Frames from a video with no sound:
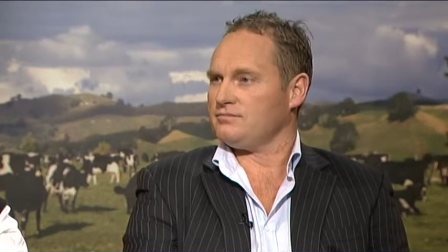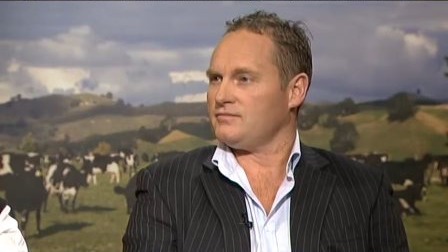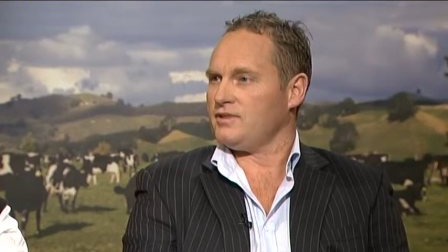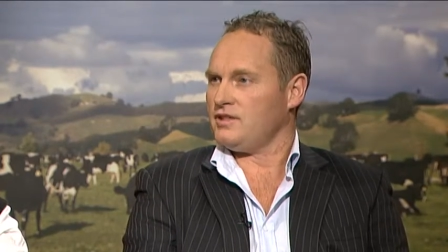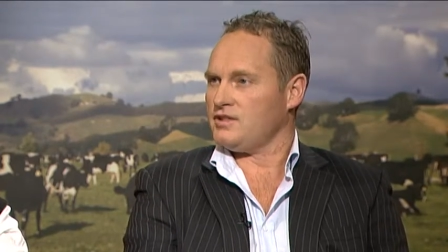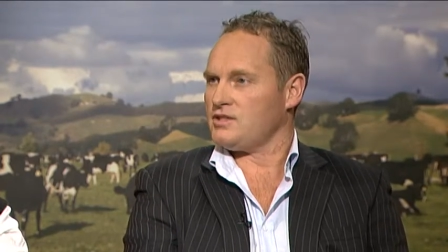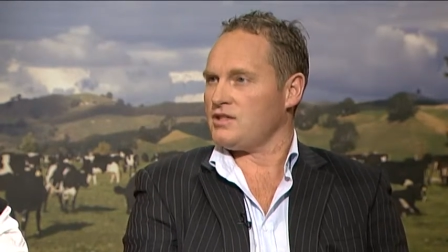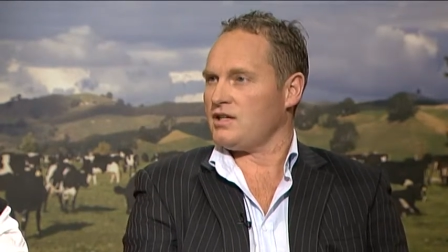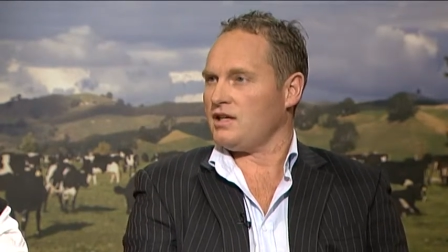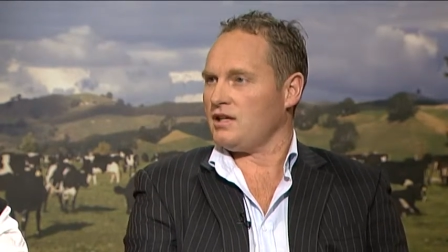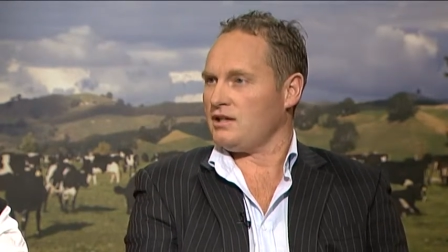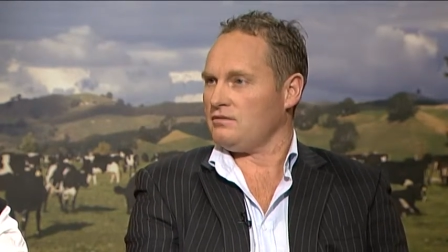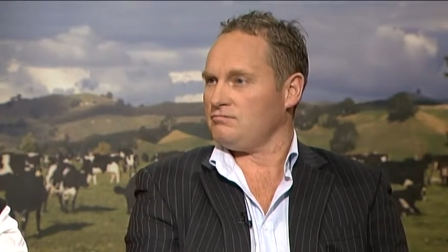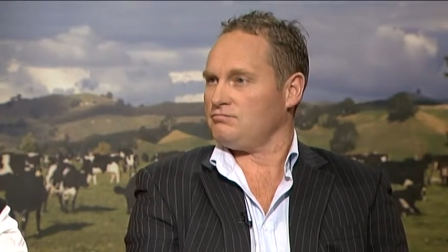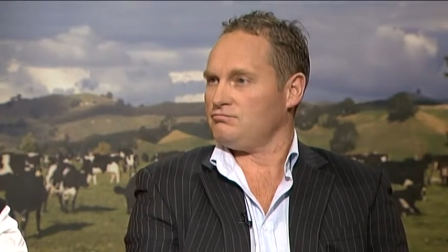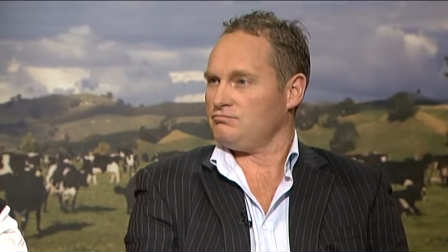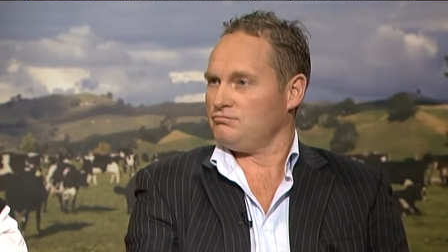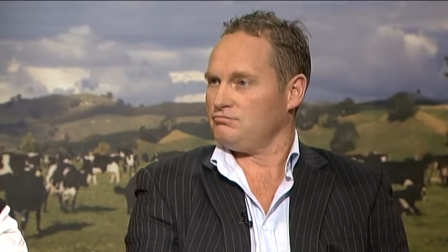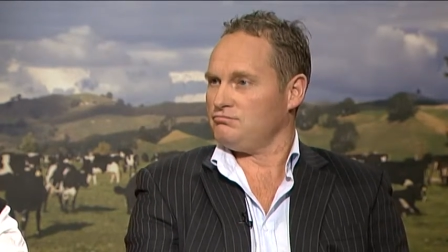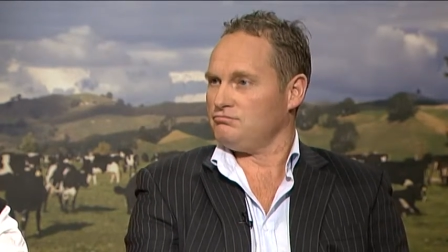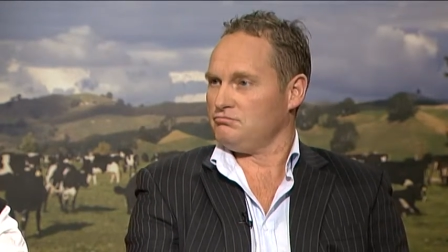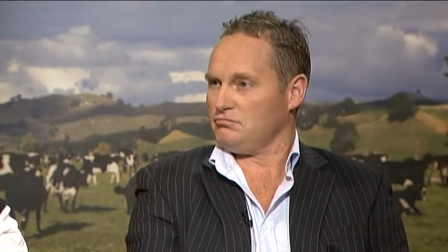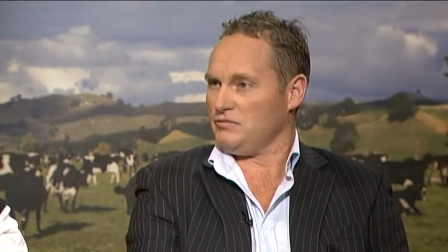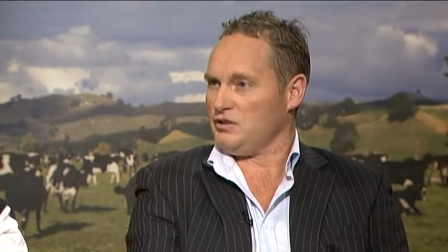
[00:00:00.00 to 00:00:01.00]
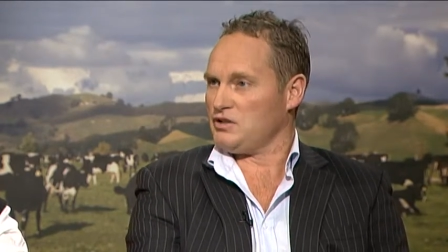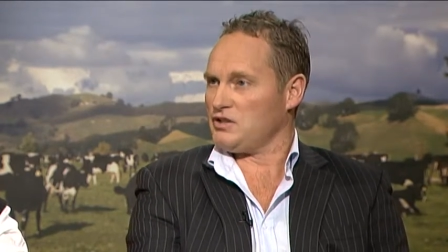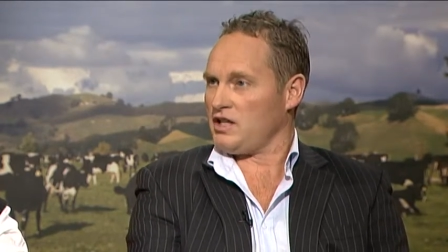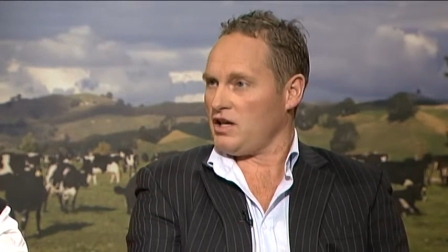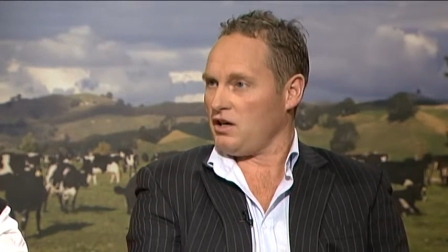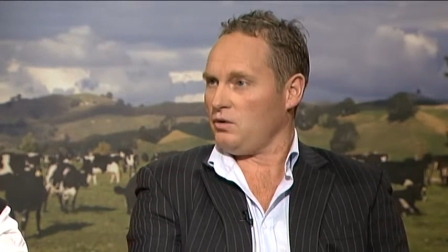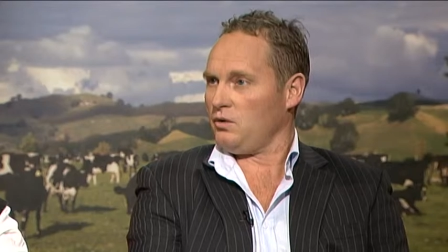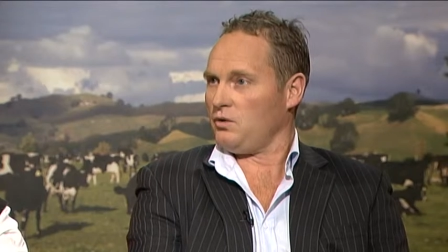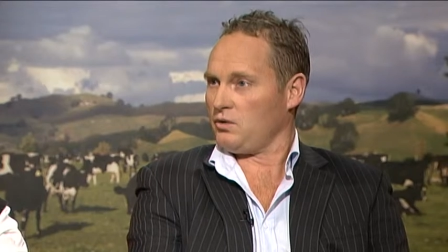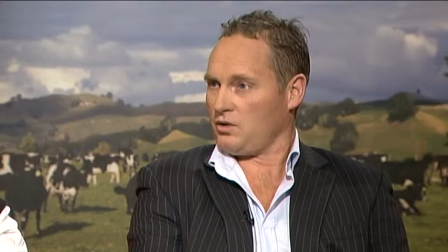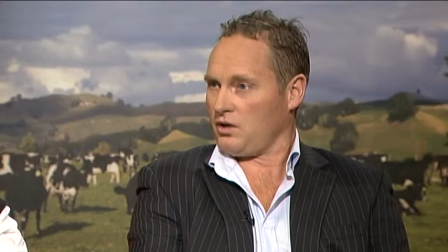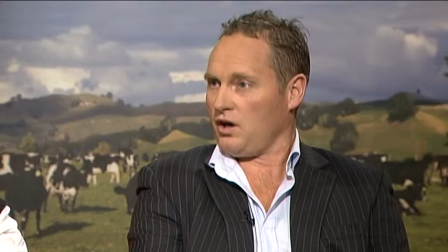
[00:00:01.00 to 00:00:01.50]
it's our, it's
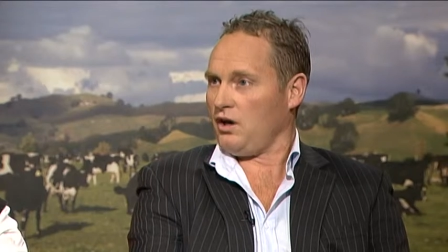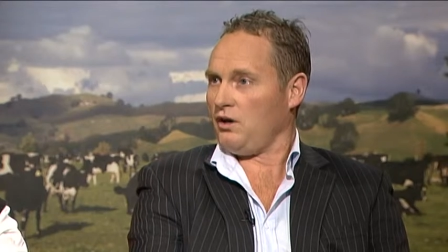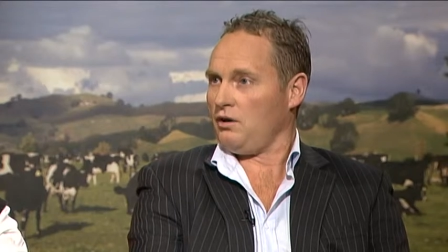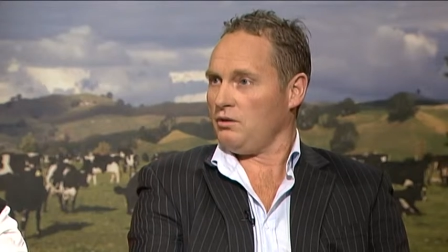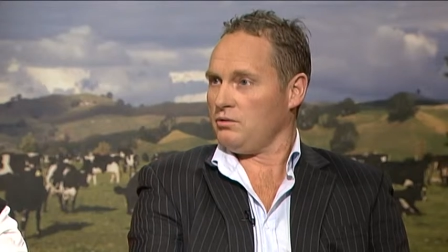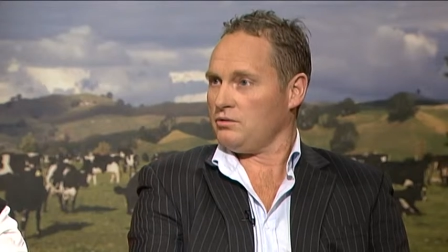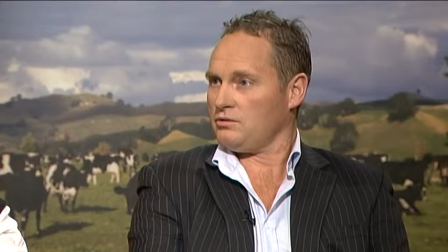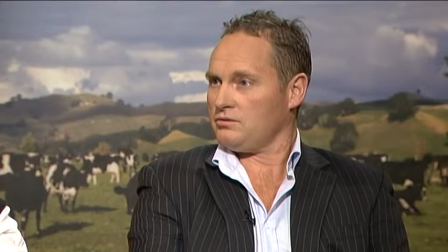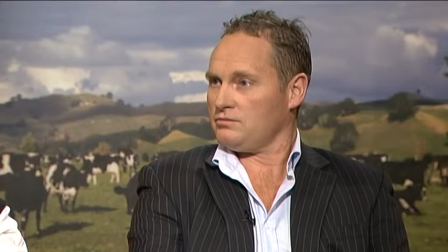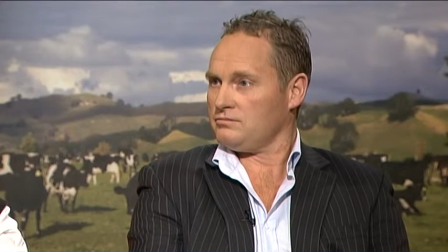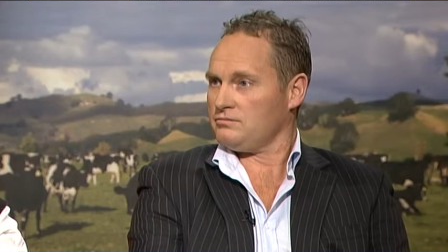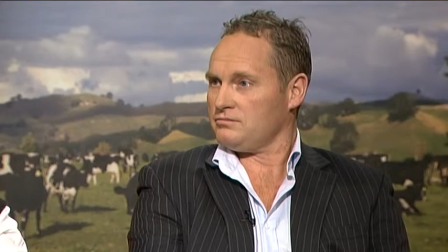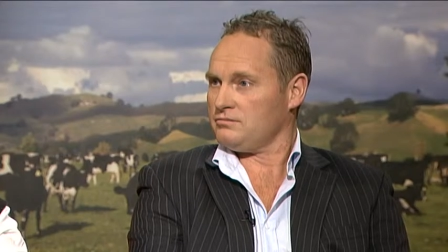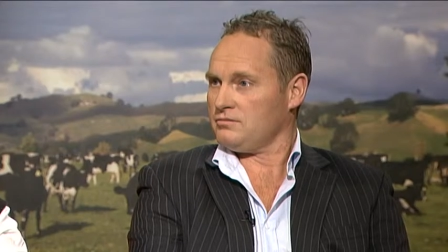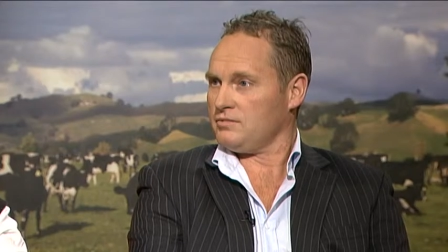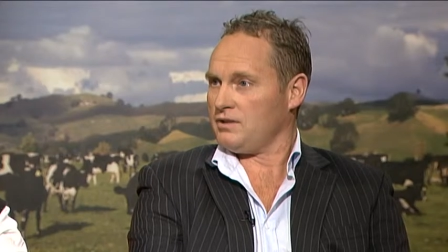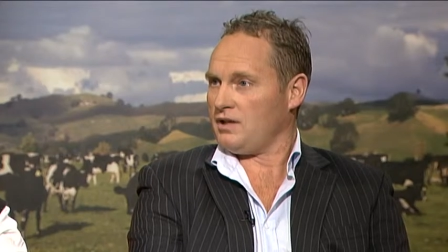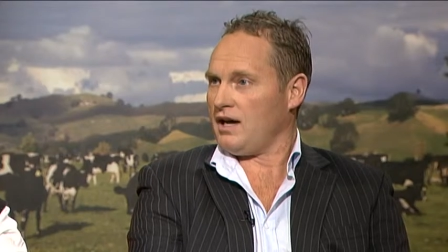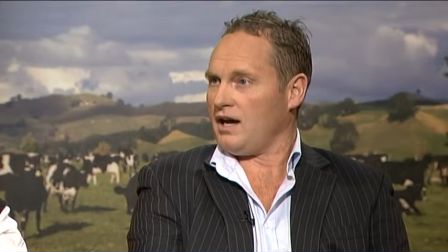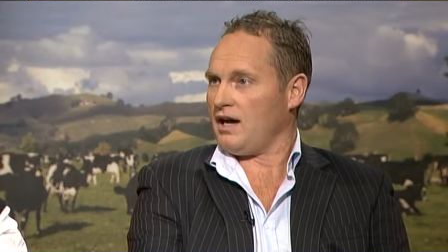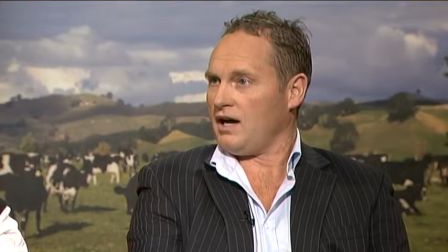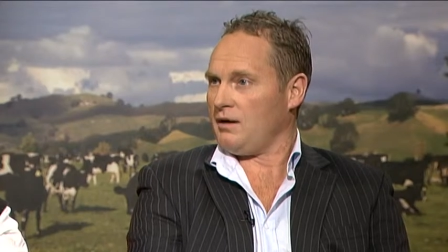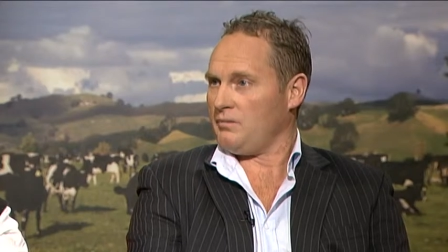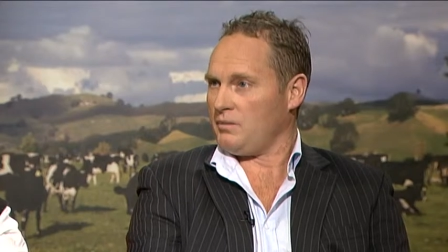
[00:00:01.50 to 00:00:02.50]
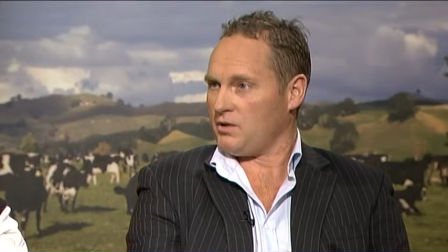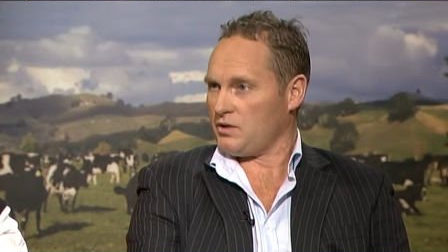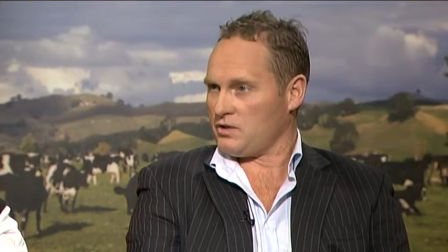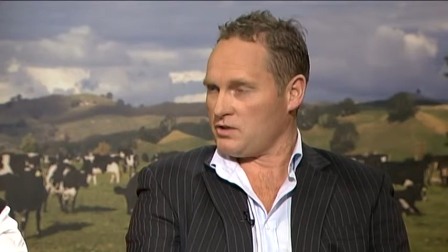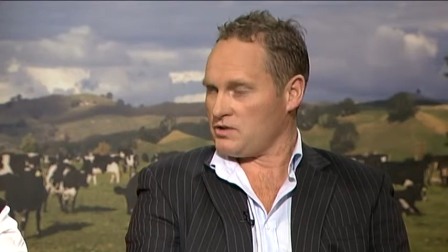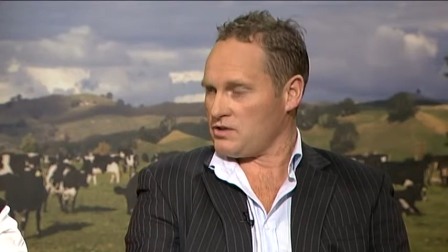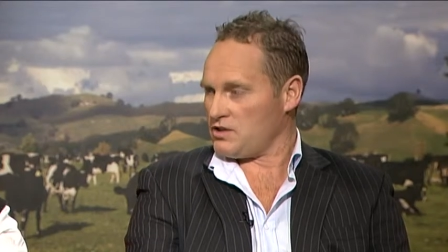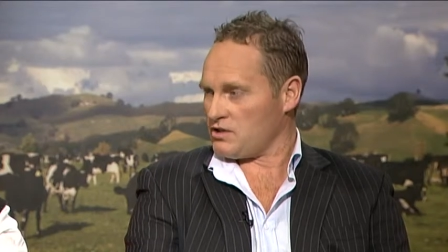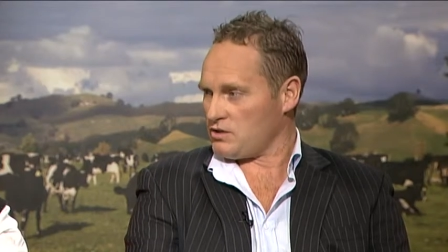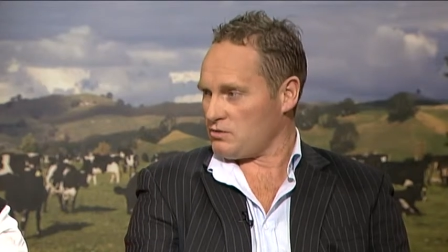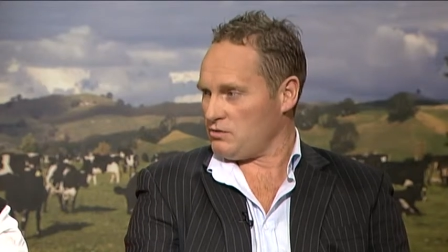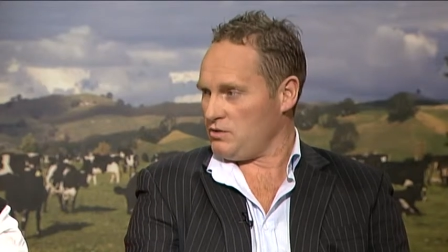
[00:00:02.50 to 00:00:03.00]
our gold uh,
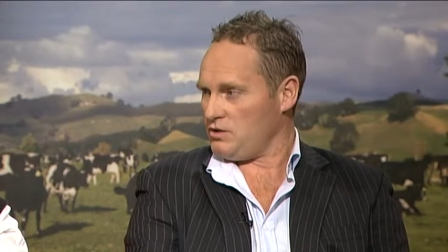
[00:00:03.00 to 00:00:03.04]
because it's